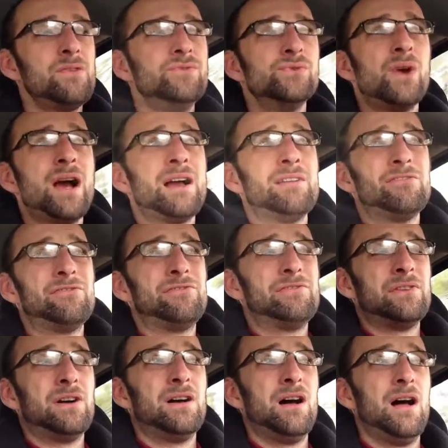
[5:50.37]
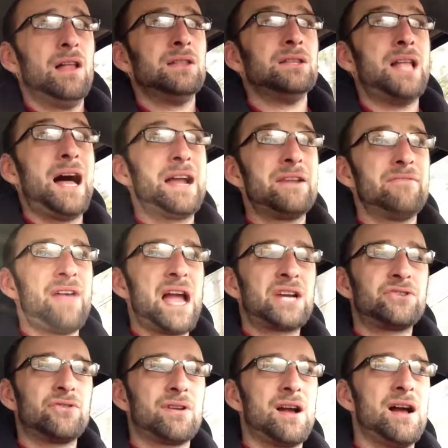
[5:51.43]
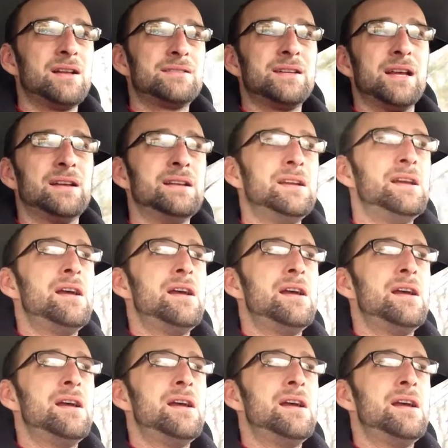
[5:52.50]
to have a lot of extra content.